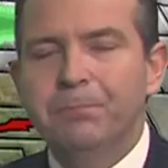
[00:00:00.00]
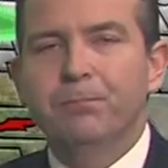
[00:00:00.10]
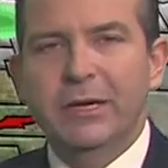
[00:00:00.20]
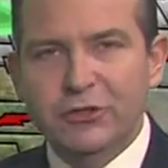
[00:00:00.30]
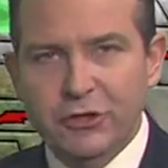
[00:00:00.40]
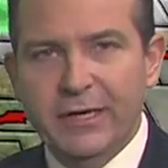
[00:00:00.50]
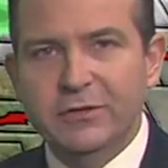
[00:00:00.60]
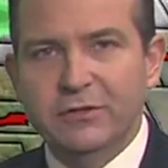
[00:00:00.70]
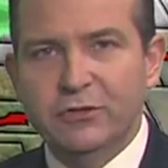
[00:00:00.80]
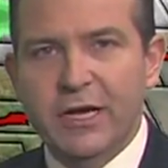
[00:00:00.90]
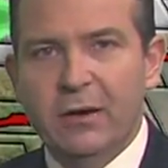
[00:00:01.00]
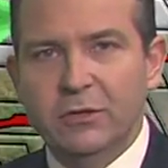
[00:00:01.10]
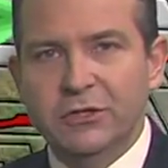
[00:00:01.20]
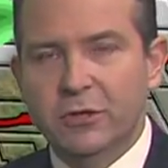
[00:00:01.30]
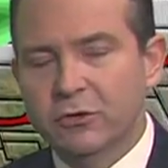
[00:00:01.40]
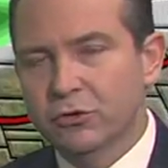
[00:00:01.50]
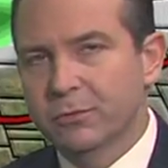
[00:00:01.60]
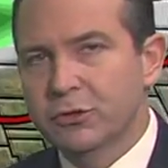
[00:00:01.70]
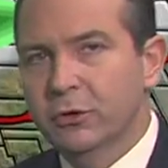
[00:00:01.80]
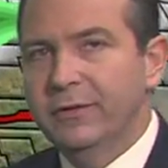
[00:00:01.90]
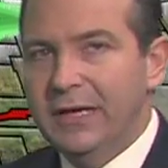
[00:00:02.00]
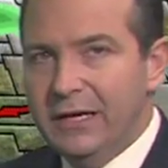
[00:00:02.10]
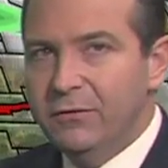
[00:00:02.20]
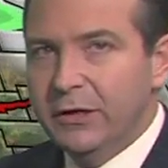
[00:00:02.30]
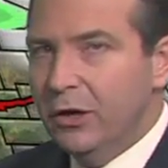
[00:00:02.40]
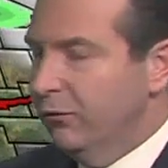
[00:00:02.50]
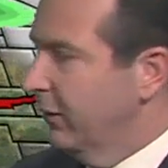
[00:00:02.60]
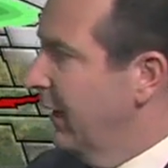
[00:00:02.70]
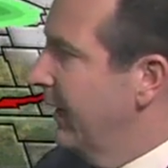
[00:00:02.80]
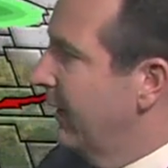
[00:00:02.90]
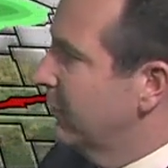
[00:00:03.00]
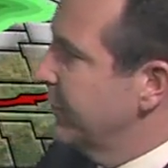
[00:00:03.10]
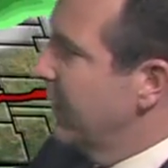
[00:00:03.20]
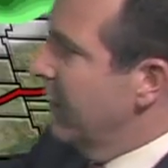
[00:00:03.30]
Best chance of showers and thunderstorms during the evening and overnight hours